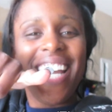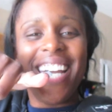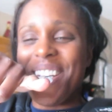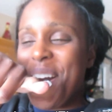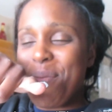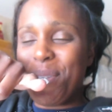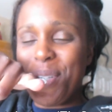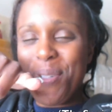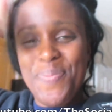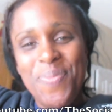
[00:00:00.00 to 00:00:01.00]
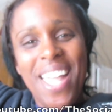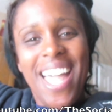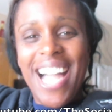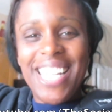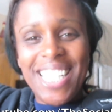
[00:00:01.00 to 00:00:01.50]
and your hubby too.
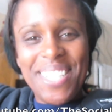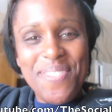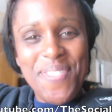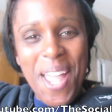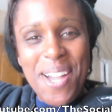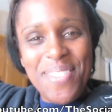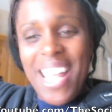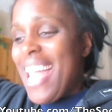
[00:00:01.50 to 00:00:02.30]
How y'all living, fam?